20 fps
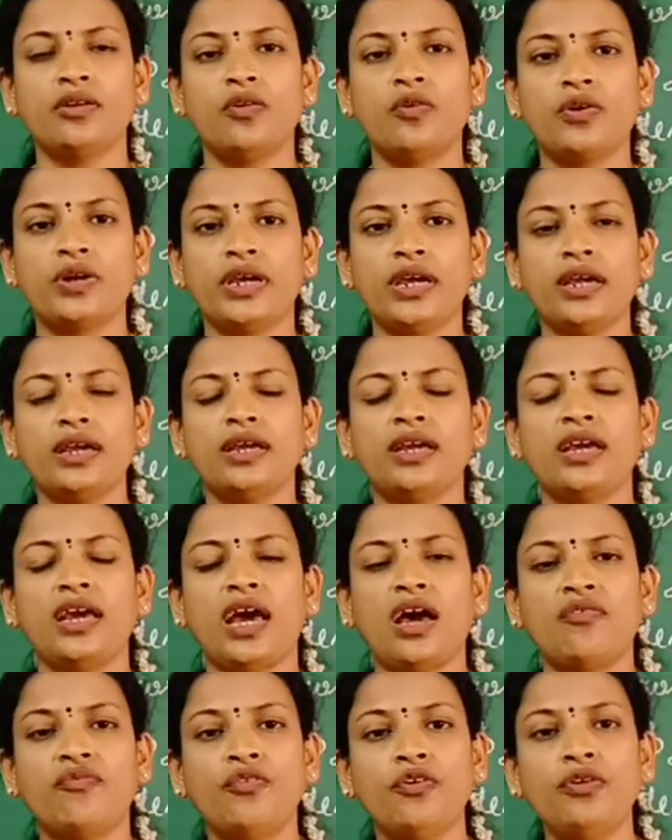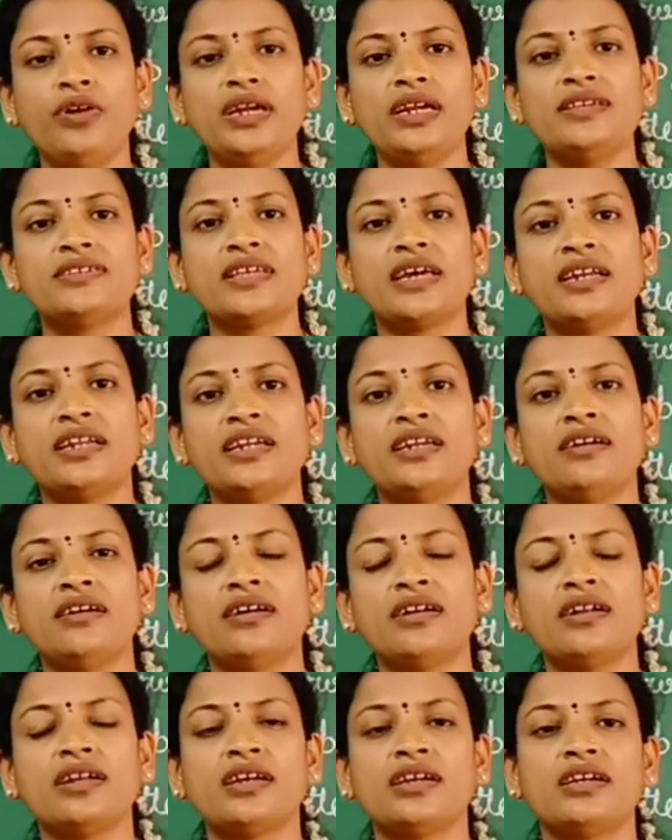Okay, food is
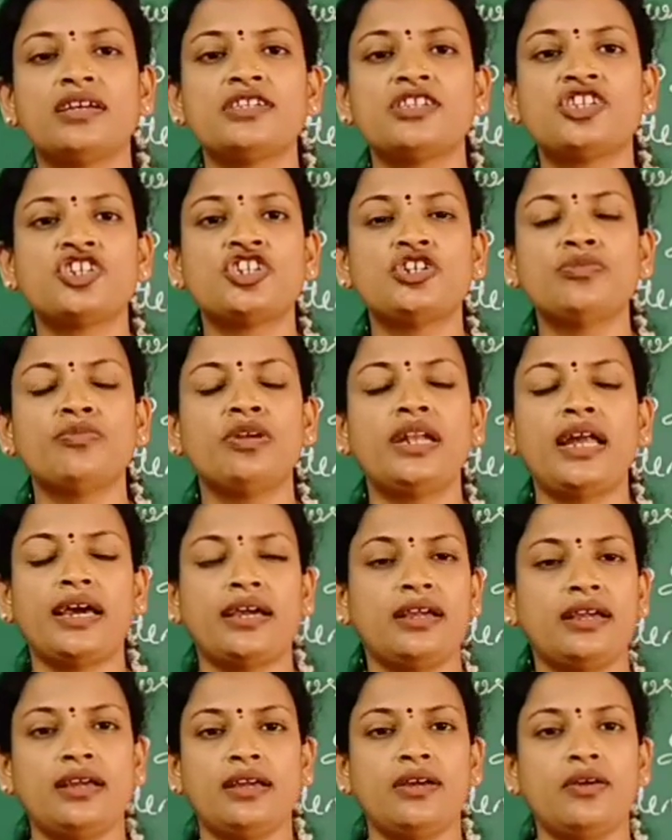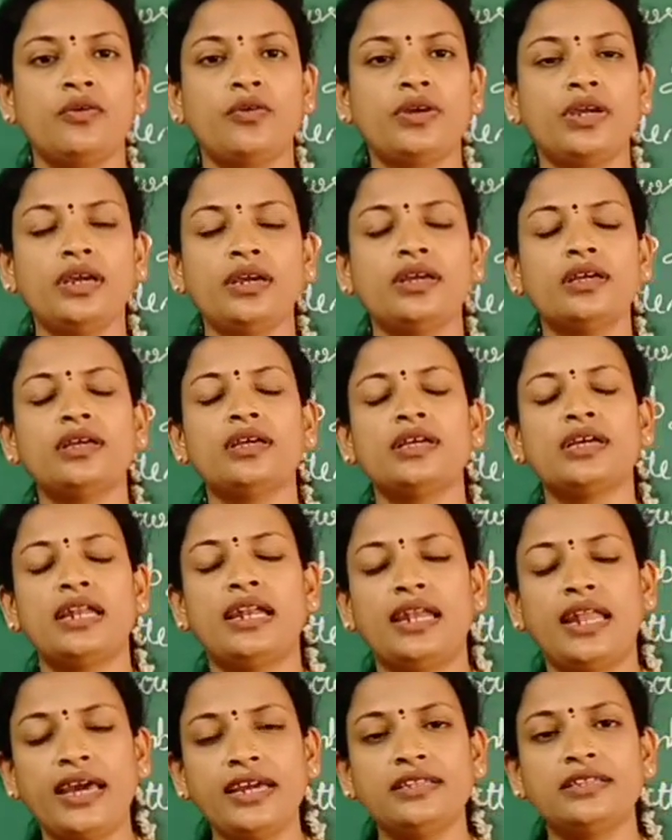here stimuli. Okay,
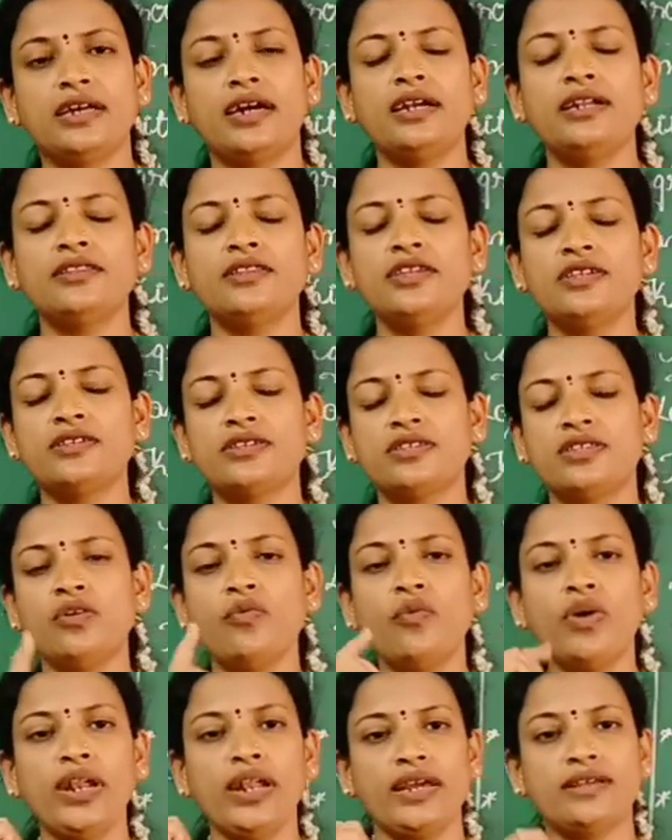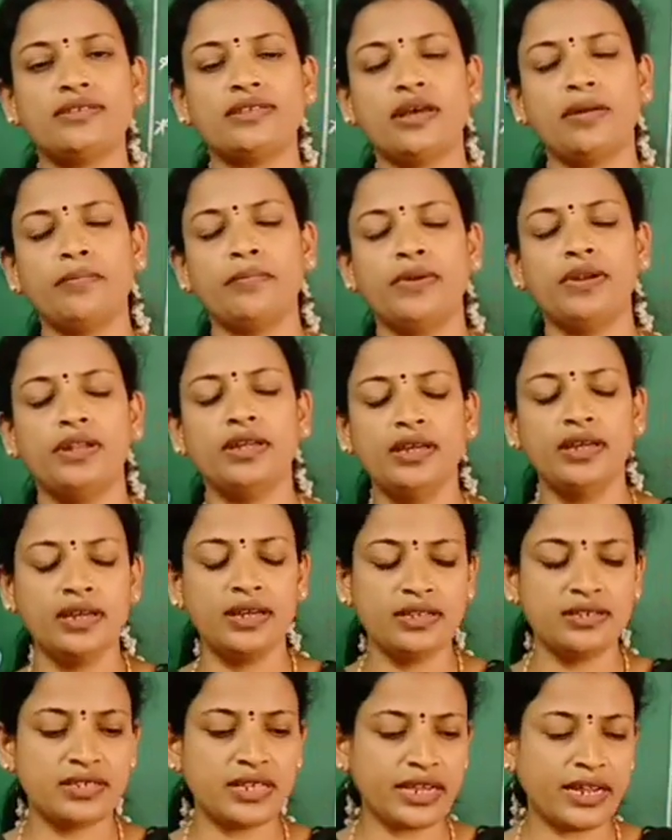like that. This is the one example.
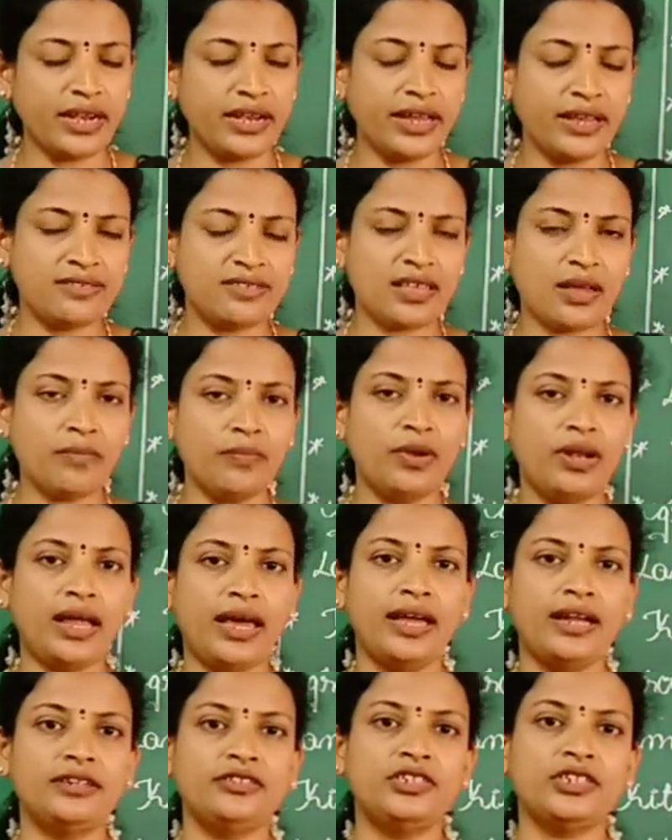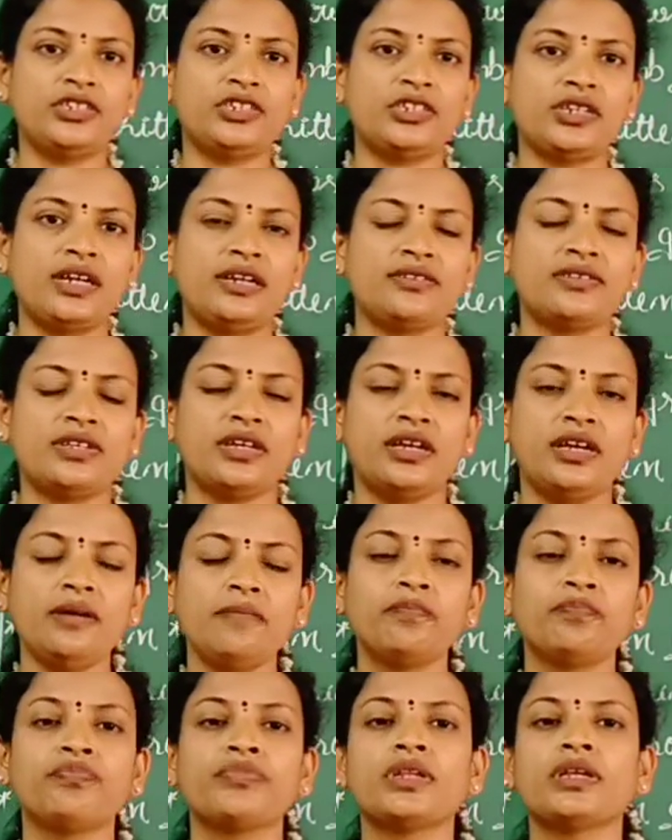Second example, I'll say,
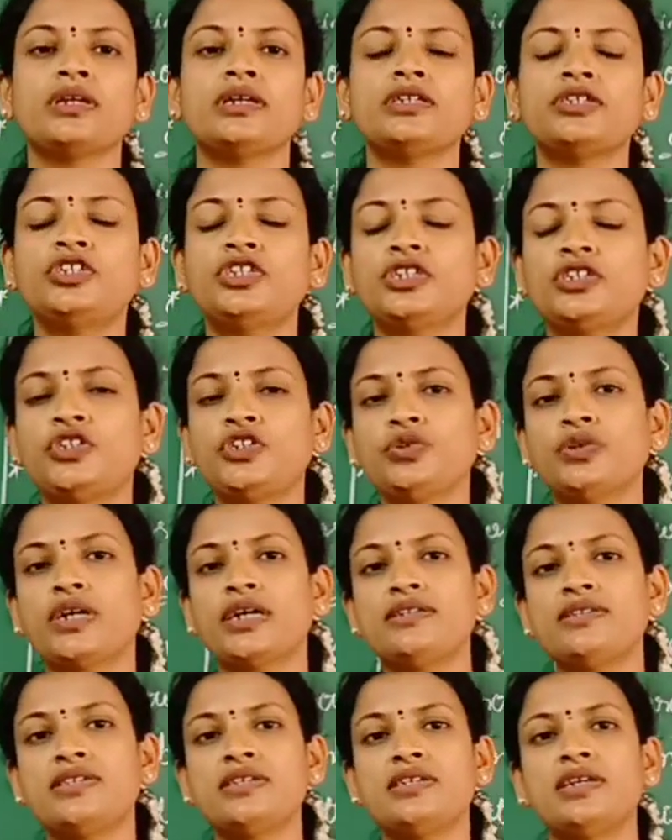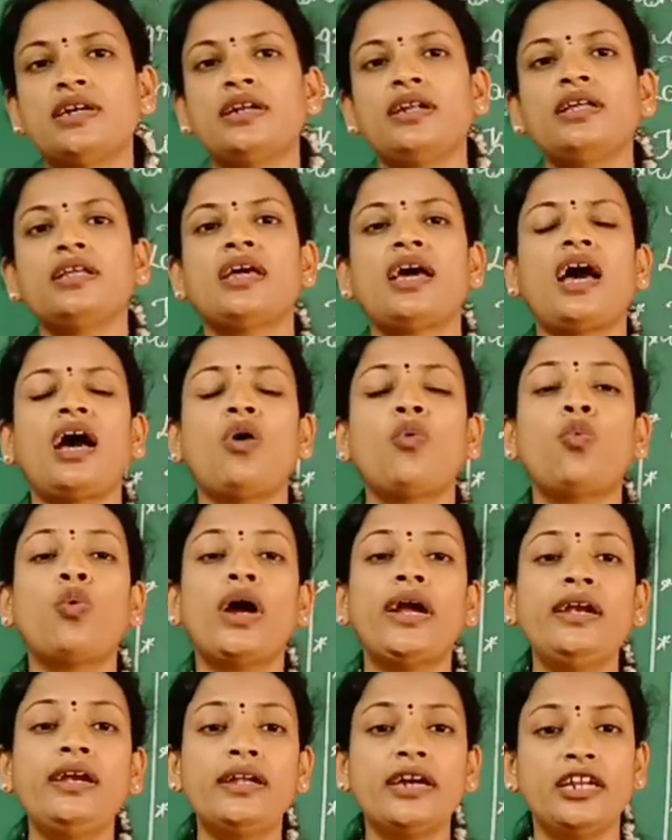just to consider
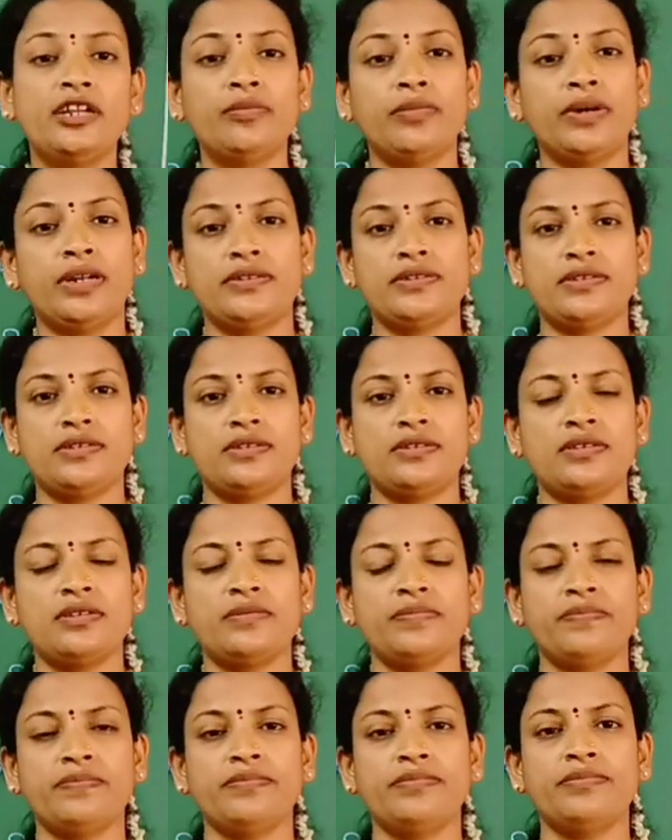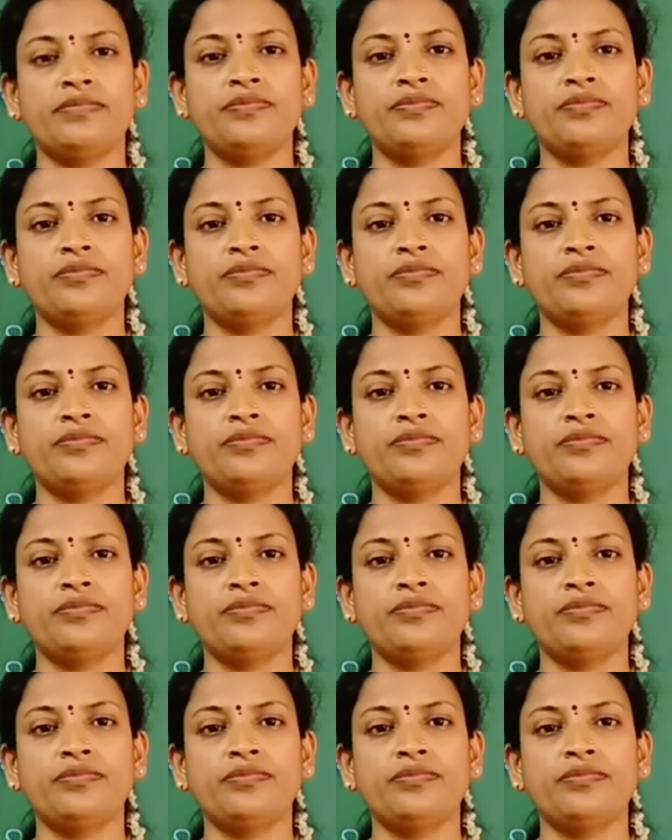wild animals.